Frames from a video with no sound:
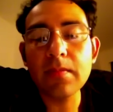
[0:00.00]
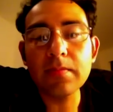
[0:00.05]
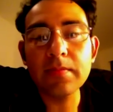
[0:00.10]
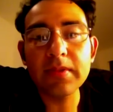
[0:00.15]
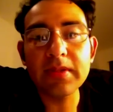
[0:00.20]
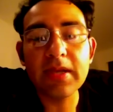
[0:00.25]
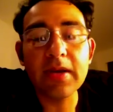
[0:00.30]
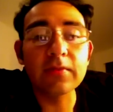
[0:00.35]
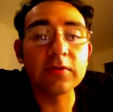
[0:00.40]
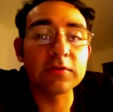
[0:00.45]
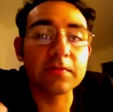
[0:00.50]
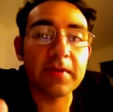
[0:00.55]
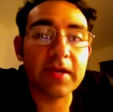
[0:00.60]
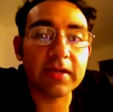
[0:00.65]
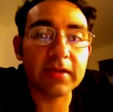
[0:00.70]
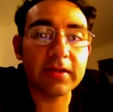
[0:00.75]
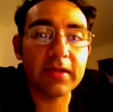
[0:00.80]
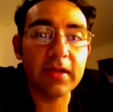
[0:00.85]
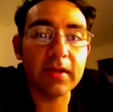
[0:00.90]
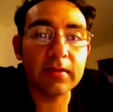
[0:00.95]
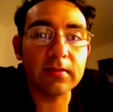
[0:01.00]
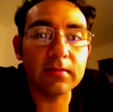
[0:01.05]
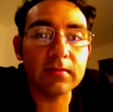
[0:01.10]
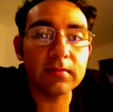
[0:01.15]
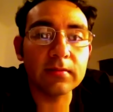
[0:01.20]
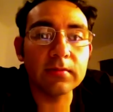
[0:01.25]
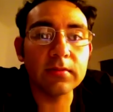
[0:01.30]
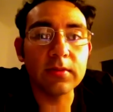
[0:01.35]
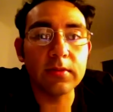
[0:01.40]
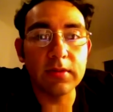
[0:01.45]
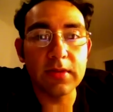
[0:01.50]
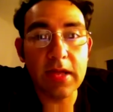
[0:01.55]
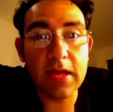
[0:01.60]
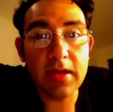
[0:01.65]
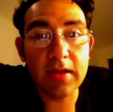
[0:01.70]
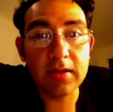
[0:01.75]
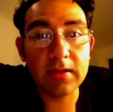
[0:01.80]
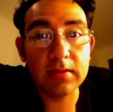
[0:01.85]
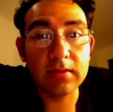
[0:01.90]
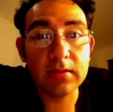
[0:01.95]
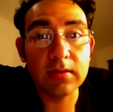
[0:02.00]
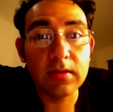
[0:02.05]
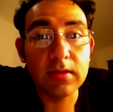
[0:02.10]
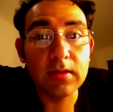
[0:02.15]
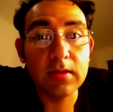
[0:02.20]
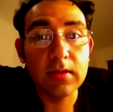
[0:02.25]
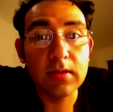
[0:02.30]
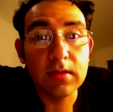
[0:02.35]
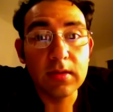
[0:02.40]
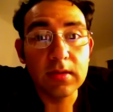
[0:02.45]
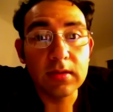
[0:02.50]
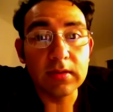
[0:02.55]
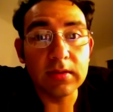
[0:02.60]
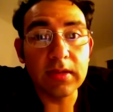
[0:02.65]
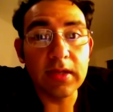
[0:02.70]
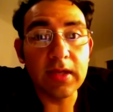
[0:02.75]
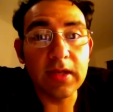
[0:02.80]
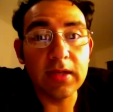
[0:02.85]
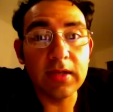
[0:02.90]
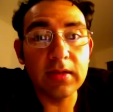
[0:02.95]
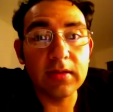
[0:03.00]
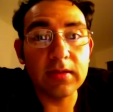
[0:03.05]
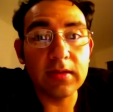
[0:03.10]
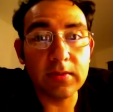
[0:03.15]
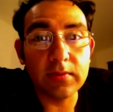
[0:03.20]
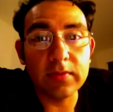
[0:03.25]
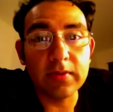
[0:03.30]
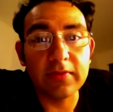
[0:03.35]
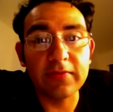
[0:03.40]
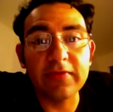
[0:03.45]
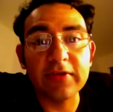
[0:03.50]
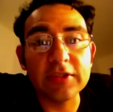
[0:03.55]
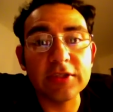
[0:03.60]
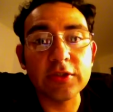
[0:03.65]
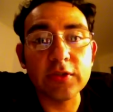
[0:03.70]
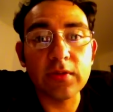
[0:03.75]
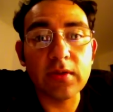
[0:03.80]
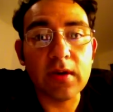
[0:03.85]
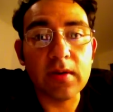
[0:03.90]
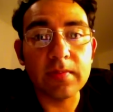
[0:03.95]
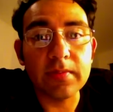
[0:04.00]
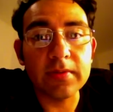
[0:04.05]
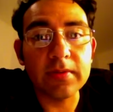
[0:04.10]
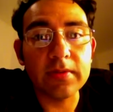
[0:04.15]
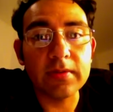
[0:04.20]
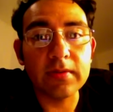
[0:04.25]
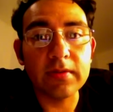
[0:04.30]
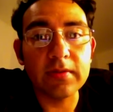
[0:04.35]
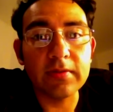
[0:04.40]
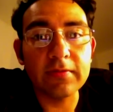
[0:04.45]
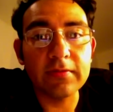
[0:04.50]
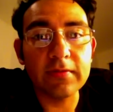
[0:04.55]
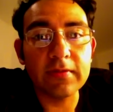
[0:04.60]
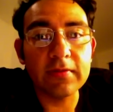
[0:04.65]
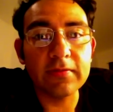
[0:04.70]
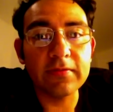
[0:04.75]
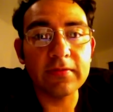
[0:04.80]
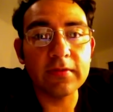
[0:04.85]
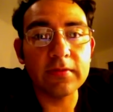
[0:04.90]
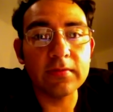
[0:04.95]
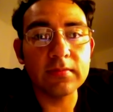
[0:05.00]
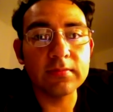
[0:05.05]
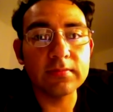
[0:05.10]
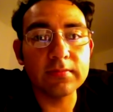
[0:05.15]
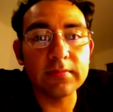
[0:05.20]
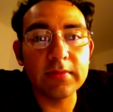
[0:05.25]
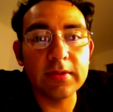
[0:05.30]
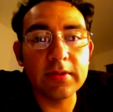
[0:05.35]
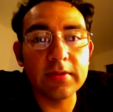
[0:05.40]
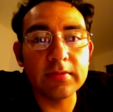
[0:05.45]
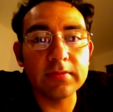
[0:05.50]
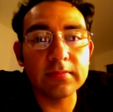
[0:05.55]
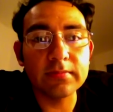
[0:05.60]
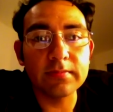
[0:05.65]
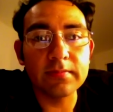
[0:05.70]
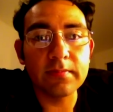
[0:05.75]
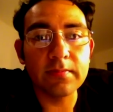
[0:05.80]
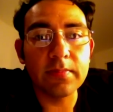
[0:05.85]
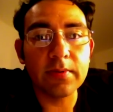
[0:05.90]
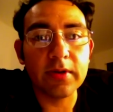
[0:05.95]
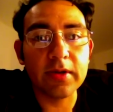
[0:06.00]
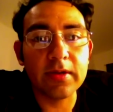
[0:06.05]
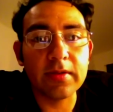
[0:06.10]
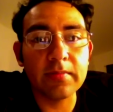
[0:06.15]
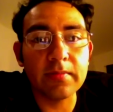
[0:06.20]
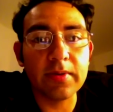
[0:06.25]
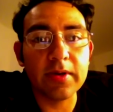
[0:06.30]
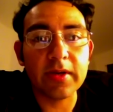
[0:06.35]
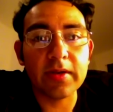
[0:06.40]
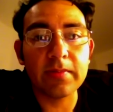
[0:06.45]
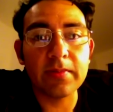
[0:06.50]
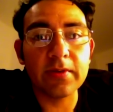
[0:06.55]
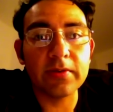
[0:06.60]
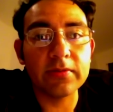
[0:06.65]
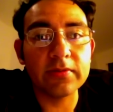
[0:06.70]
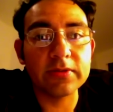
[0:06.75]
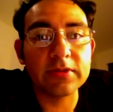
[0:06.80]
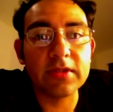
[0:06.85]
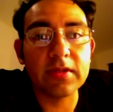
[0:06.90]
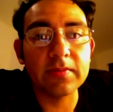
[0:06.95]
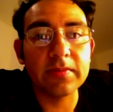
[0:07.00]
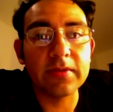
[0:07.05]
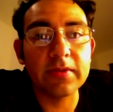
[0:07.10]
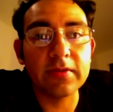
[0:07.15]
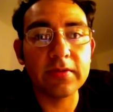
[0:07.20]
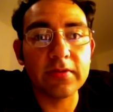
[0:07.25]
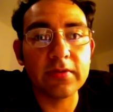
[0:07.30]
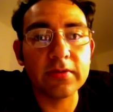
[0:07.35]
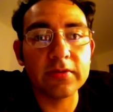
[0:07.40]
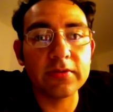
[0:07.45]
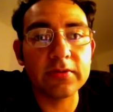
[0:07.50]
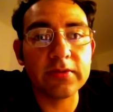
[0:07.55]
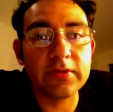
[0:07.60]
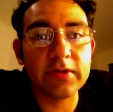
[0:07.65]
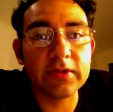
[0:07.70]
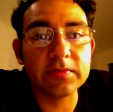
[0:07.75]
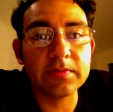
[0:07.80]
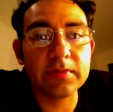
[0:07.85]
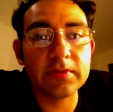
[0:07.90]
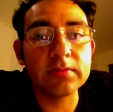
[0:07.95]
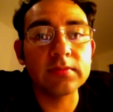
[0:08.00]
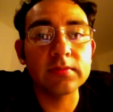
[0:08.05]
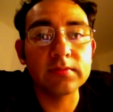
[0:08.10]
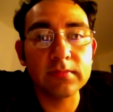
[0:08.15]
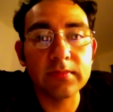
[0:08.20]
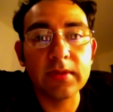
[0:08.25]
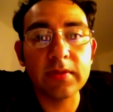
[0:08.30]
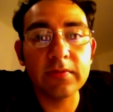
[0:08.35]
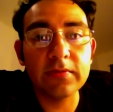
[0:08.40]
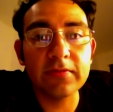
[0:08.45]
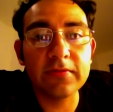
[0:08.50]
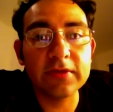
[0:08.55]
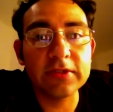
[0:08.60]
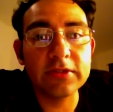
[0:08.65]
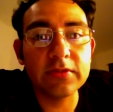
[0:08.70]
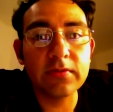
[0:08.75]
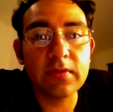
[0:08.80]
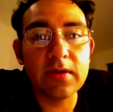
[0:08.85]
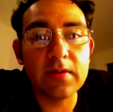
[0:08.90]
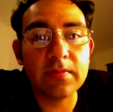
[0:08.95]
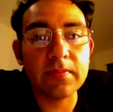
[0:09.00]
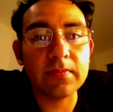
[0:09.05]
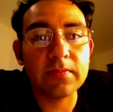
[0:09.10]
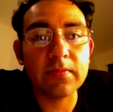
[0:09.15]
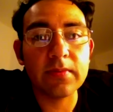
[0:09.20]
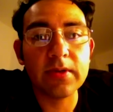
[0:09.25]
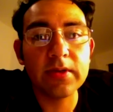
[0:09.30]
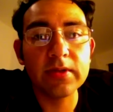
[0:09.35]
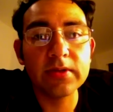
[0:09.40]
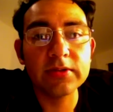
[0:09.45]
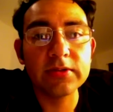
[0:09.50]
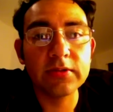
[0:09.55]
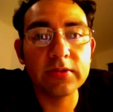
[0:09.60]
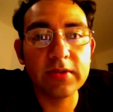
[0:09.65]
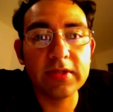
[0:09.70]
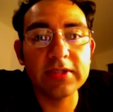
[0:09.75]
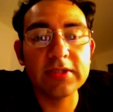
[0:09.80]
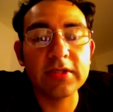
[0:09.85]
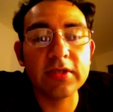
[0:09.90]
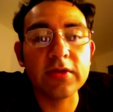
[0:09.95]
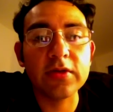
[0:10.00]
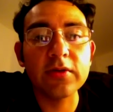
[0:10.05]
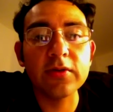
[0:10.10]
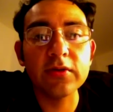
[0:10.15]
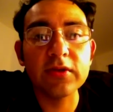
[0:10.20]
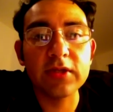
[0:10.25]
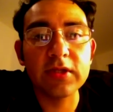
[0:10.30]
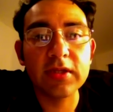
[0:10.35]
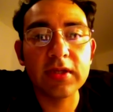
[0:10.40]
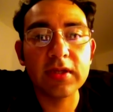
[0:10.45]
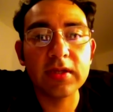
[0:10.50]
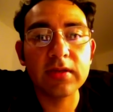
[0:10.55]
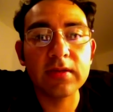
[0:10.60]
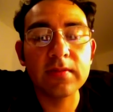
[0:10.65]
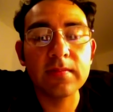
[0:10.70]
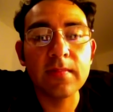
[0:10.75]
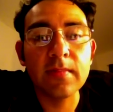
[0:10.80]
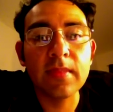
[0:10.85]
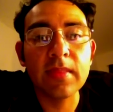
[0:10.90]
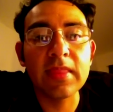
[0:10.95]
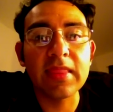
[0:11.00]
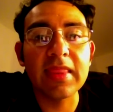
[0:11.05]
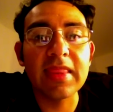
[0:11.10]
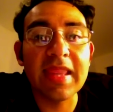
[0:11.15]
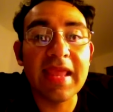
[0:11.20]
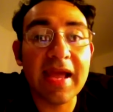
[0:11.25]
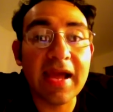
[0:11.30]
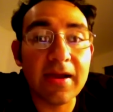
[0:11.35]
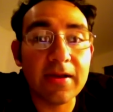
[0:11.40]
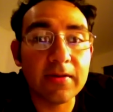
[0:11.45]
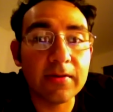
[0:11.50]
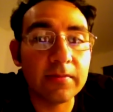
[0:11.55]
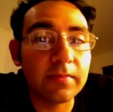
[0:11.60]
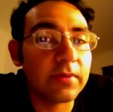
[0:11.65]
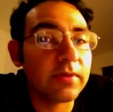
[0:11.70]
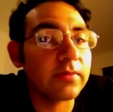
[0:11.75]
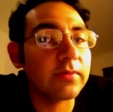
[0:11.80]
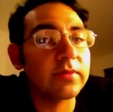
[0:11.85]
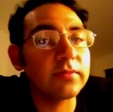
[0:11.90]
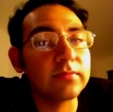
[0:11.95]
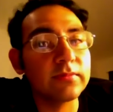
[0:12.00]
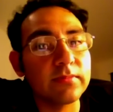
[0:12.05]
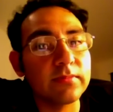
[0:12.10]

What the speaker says: But that was back then. Today, they can really fix you up. If you break a bone or something, and you go to the hospital, they will fix you up, right? So it's a good thing now, but it